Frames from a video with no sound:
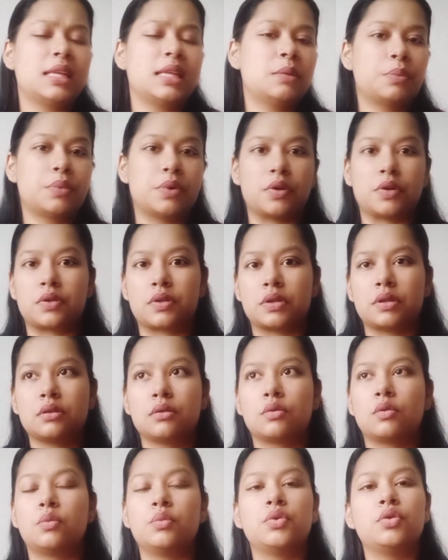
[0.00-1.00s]
person
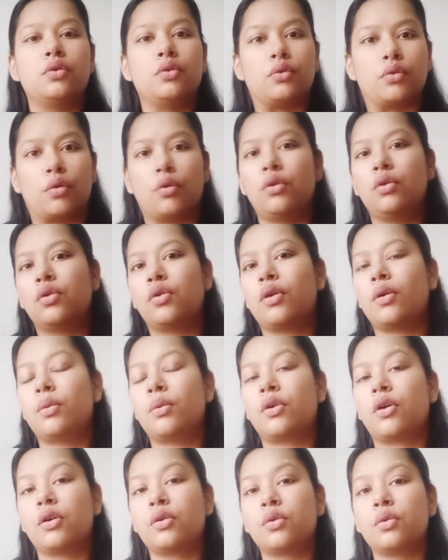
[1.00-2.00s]
whom you know
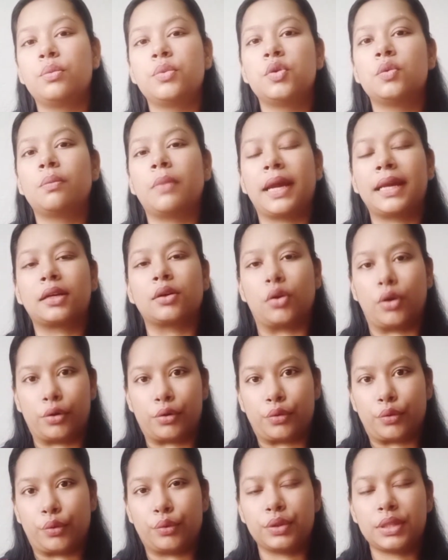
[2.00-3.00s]
or whom you might not
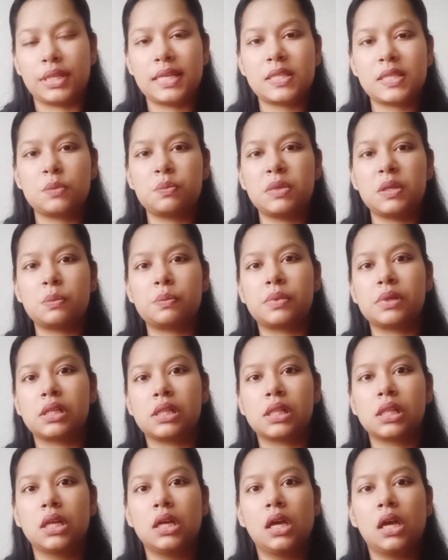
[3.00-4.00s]
know. These
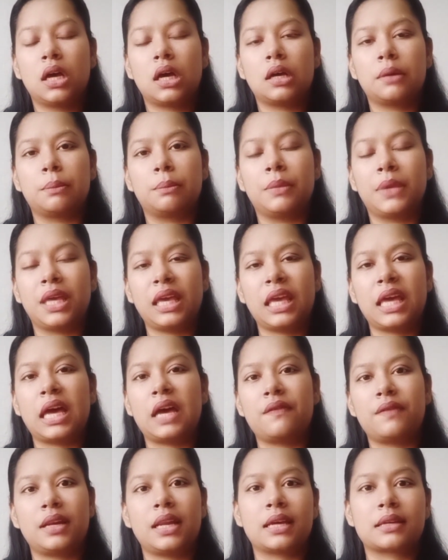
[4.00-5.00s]
people may
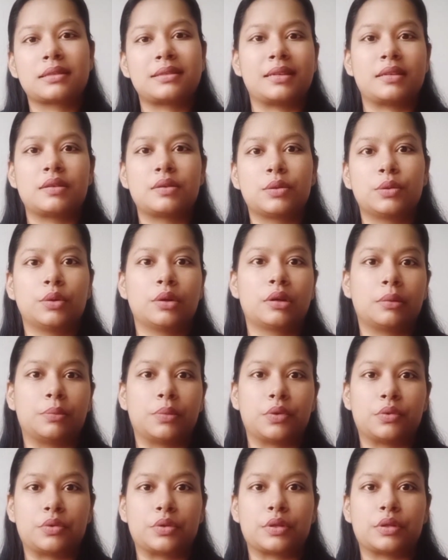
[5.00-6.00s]
have an access to your
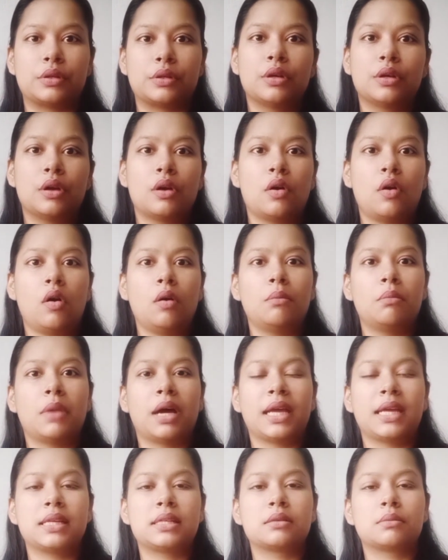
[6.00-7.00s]
computer or
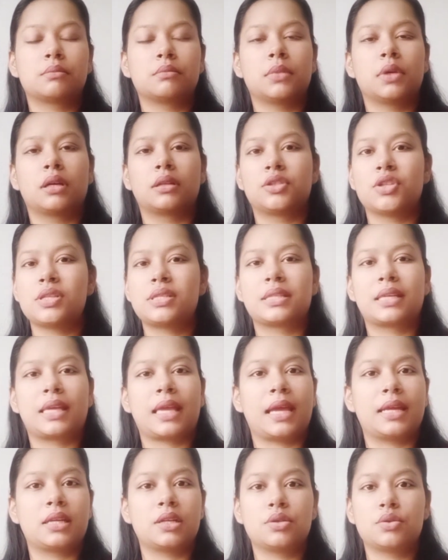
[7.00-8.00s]
might just
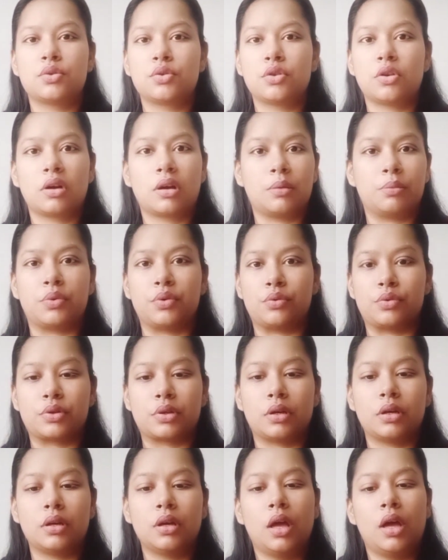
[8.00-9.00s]
get into your
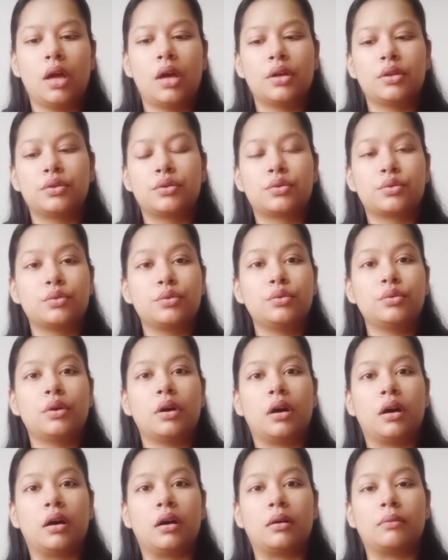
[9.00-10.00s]
computer through
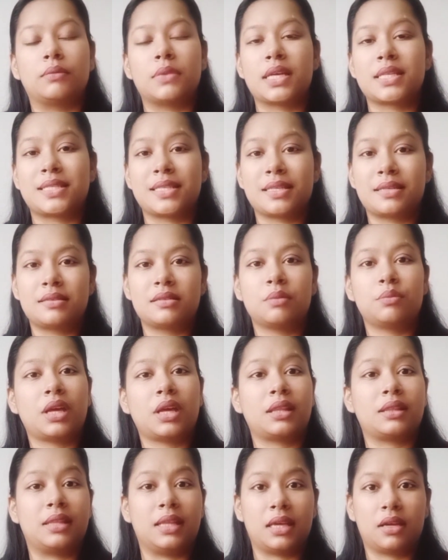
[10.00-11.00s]
a system
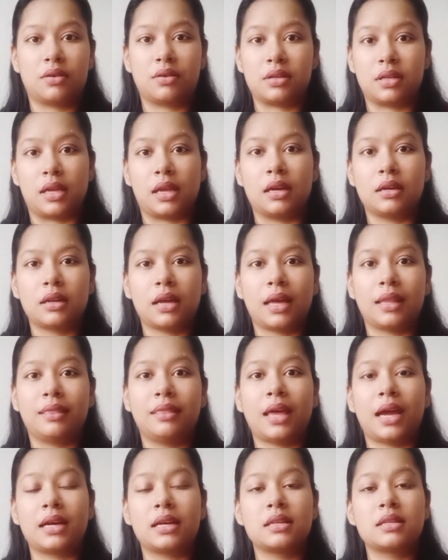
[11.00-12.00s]
that they create, and
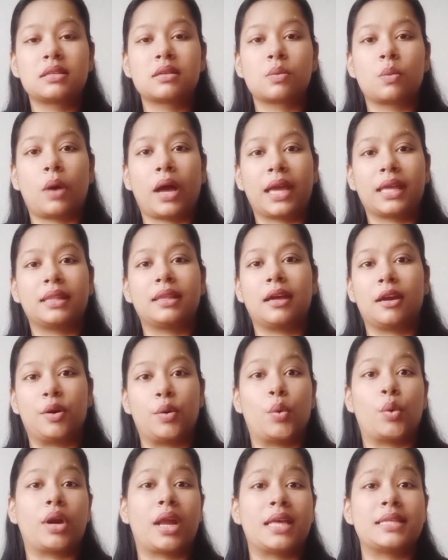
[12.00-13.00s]
that is why they are
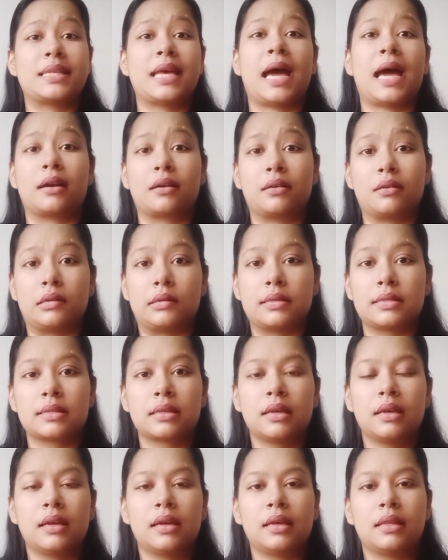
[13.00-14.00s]
known as hackers.
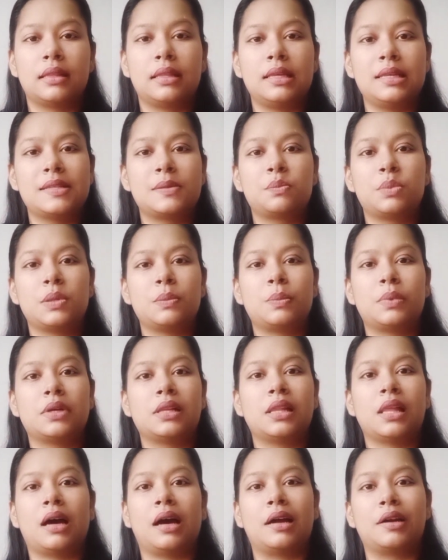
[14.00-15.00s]
These people
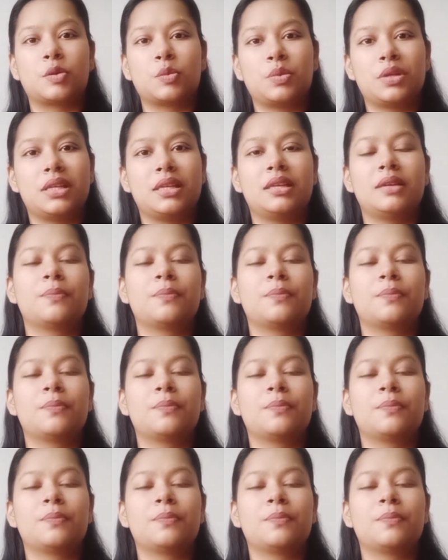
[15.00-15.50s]
are to be